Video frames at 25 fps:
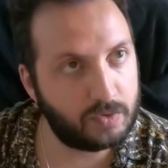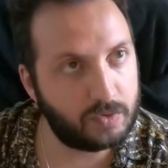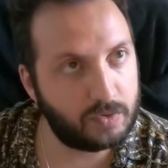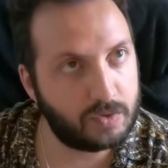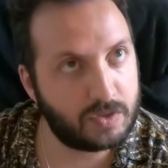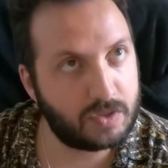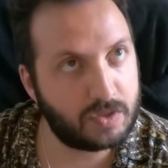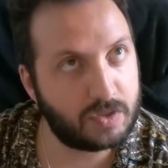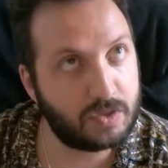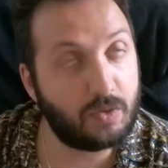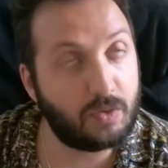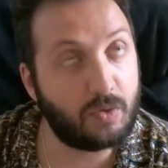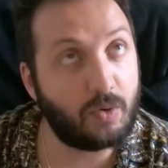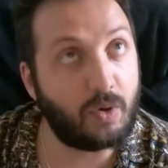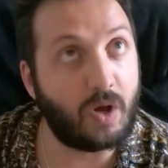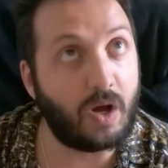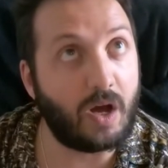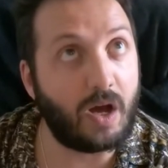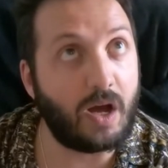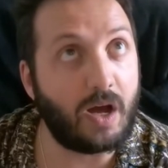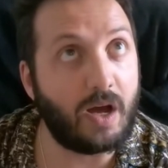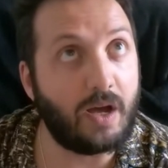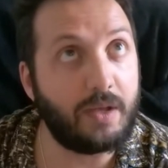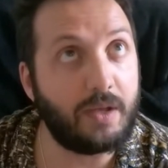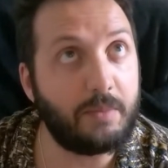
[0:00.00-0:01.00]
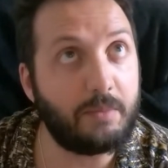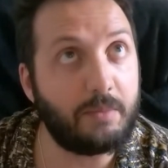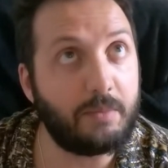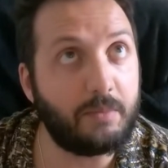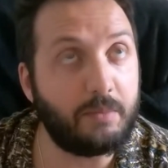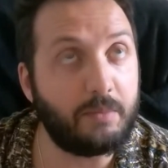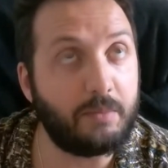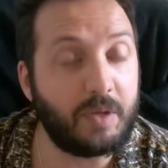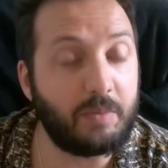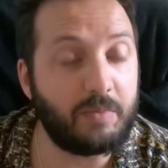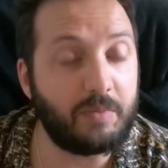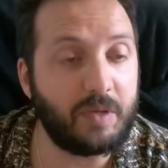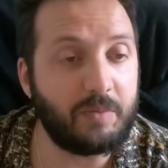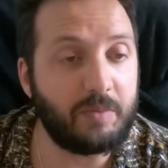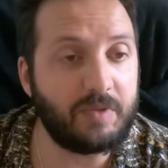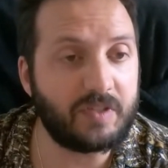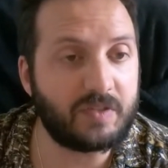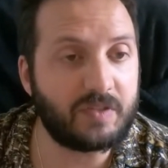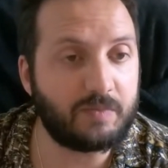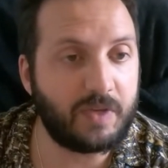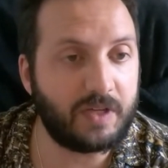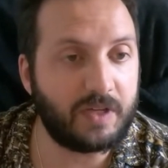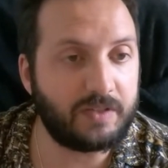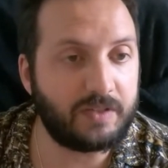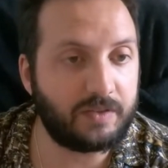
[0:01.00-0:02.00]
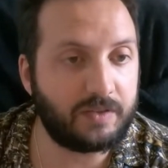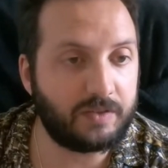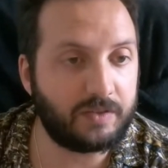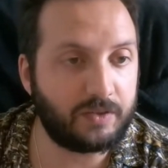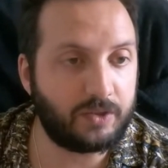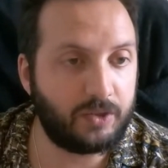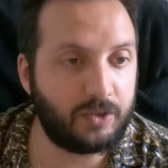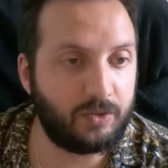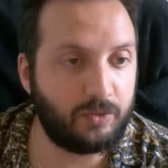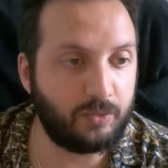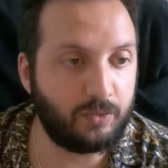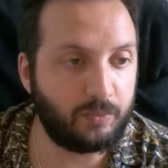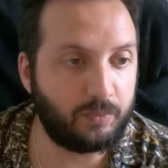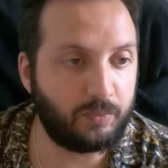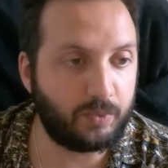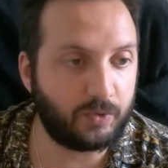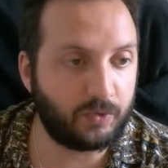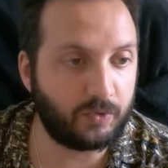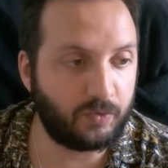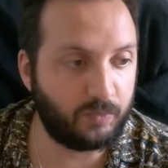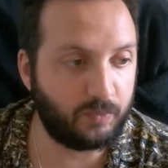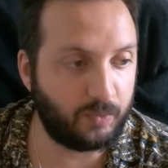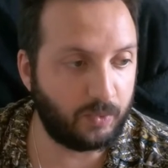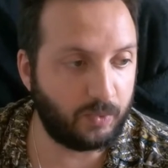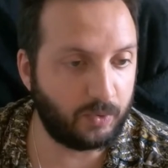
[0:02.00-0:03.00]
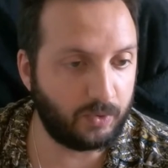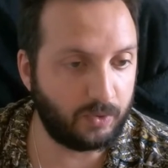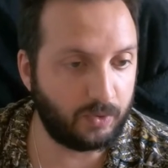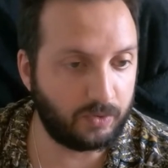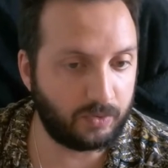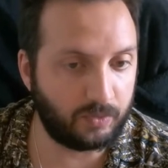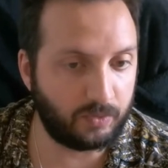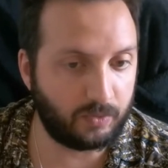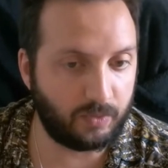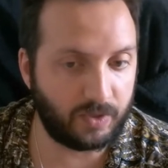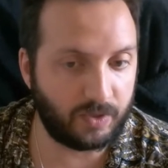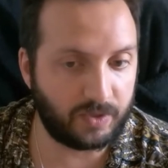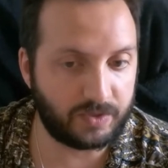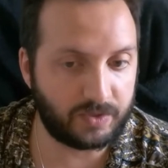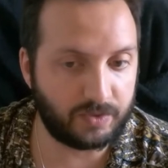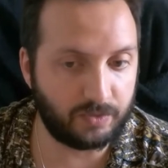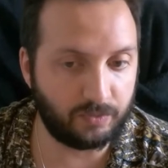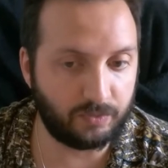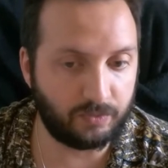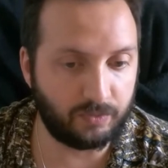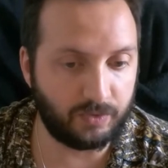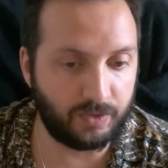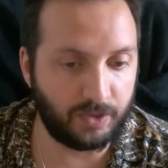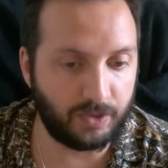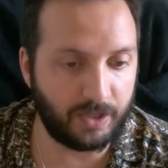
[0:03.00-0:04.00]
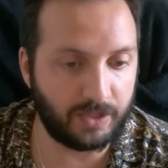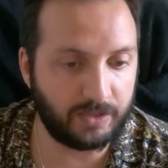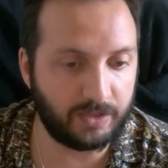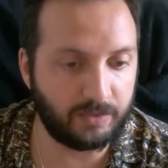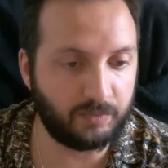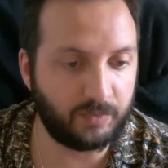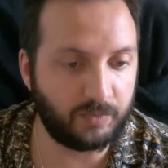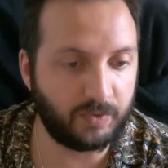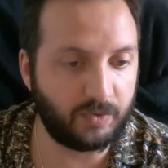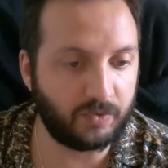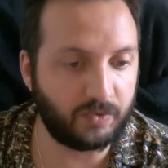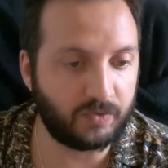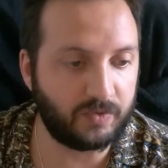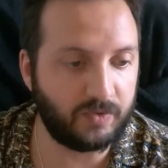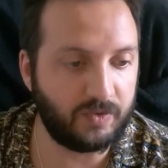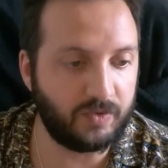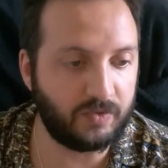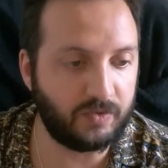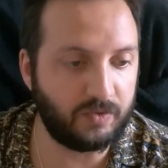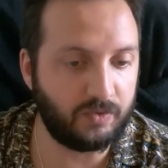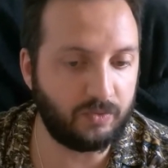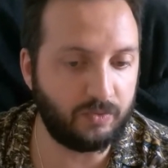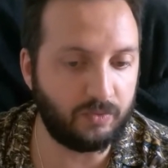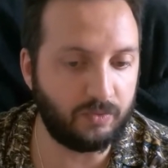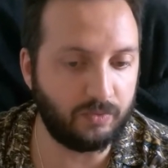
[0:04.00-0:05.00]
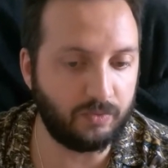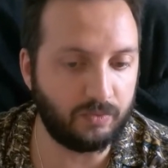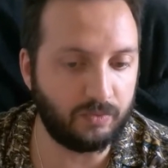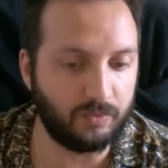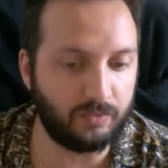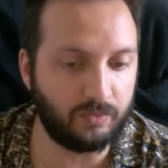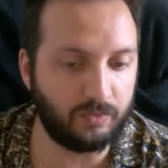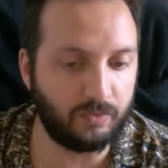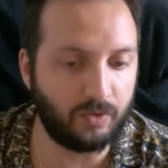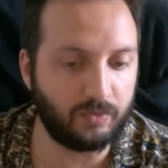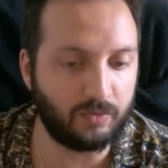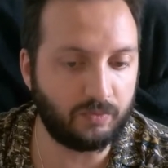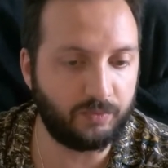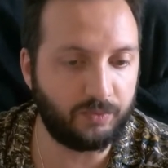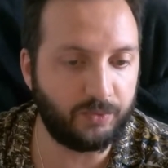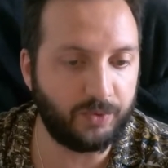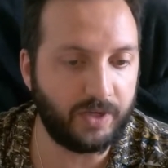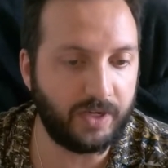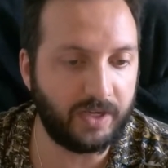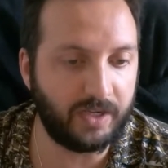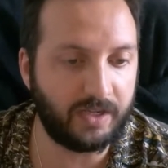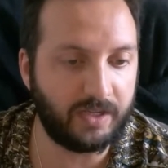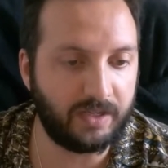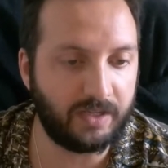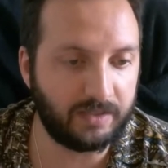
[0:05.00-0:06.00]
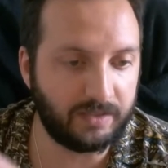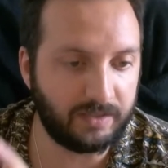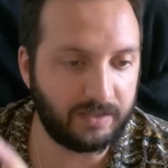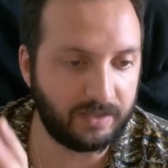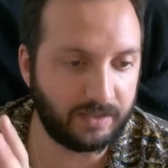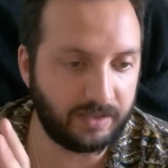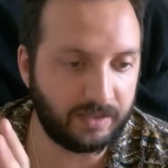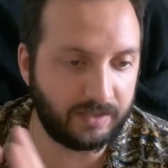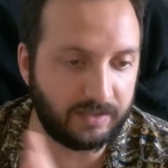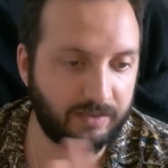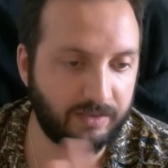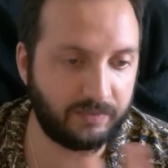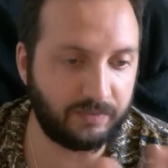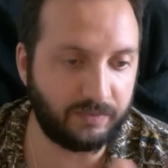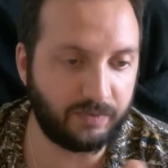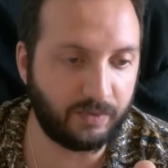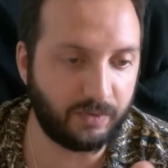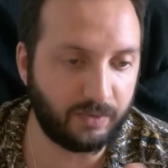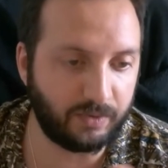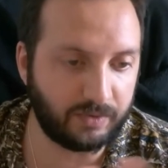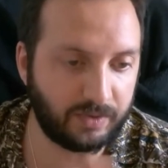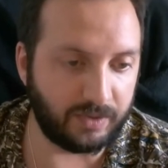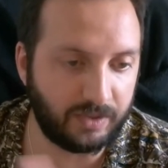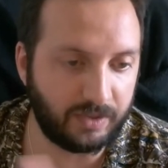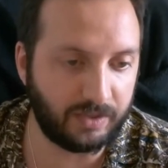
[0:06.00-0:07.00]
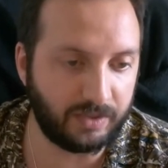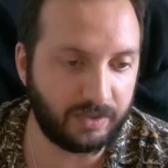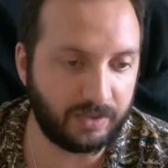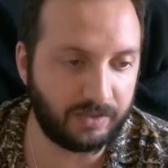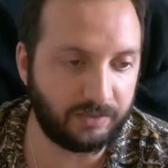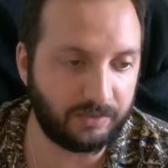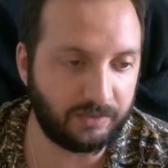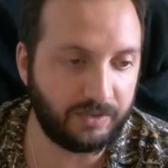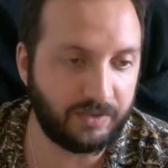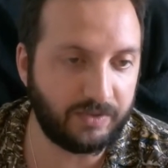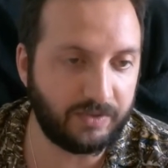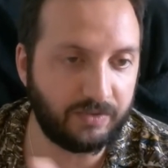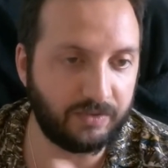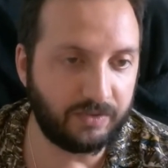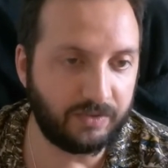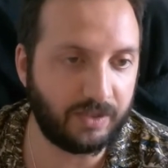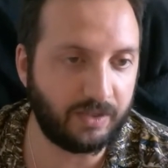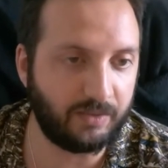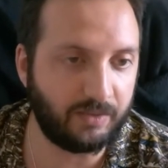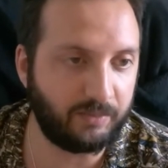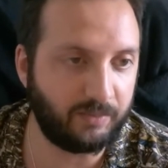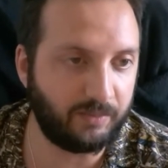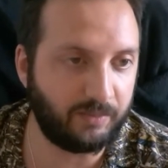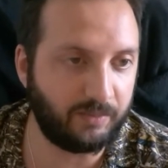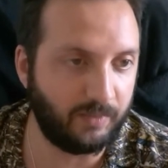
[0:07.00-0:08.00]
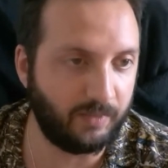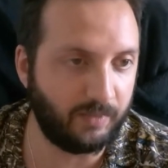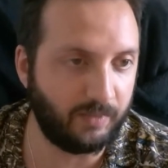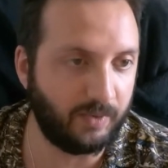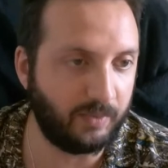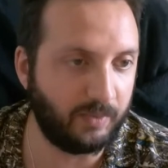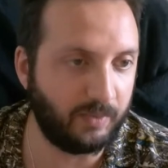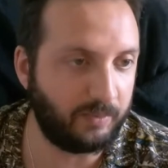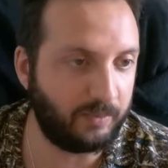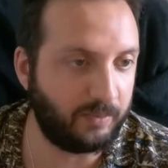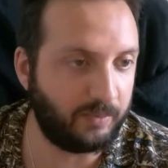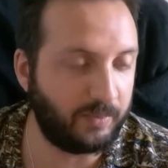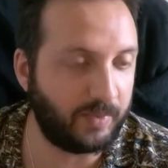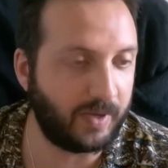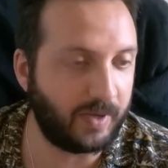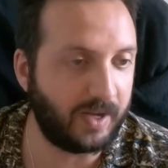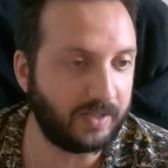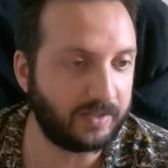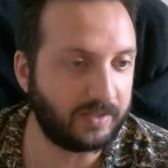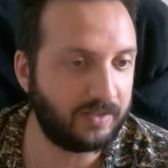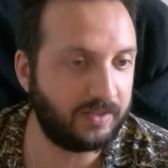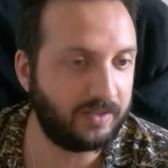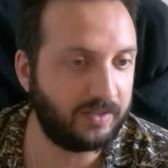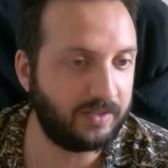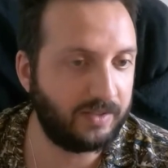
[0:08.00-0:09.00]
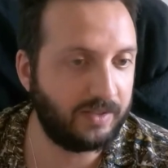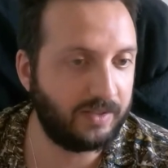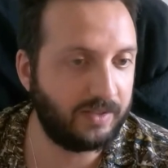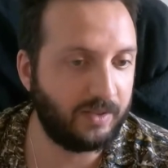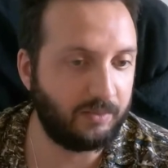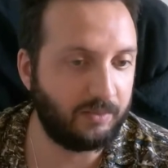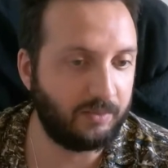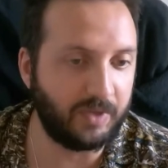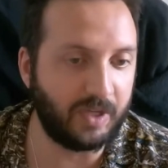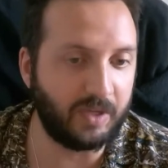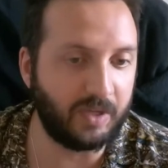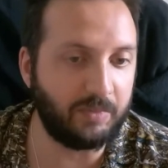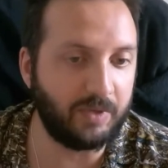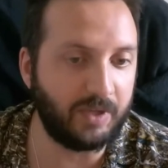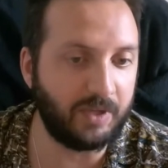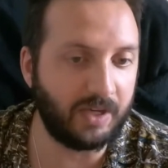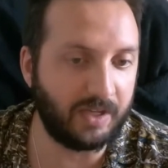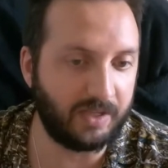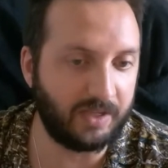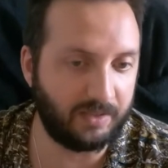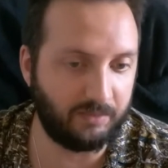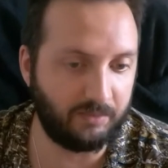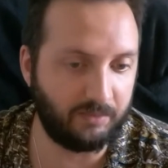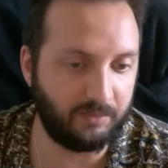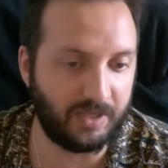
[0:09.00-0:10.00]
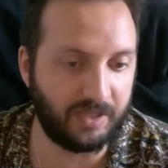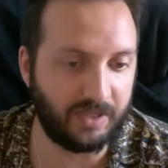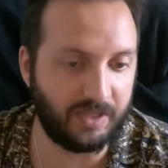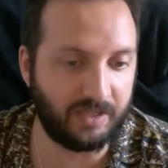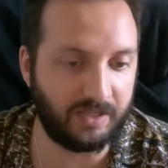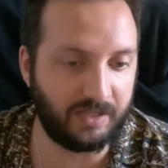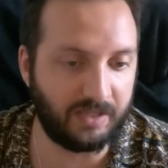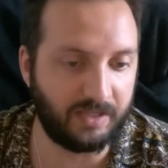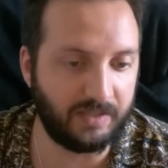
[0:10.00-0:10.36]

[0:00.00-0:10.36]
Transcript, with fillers: So I maybe it's better to postpone all the questions to the end because this okay do not break the the the, the reasoning sure. uh, path maybe and make yeah.